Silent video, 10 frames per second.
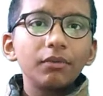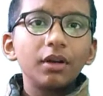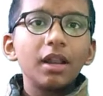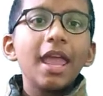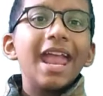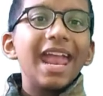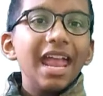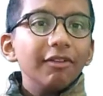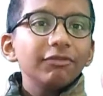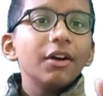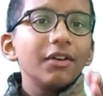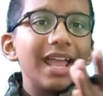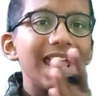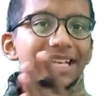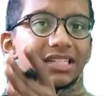1, if our
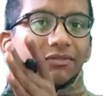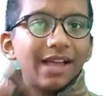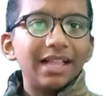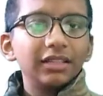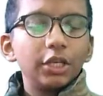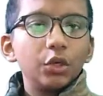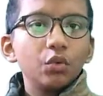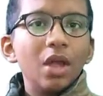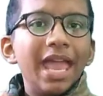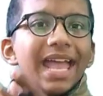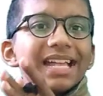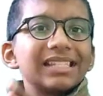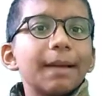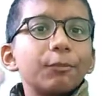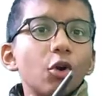x value
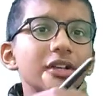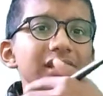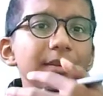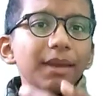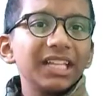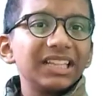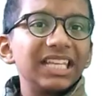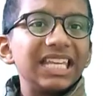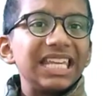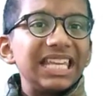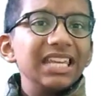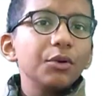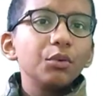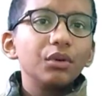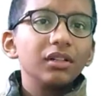is approximately
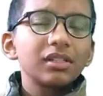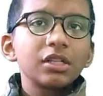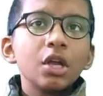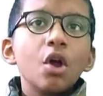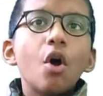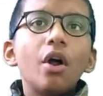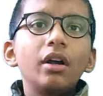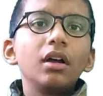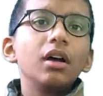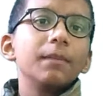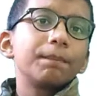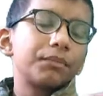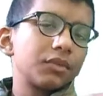equals or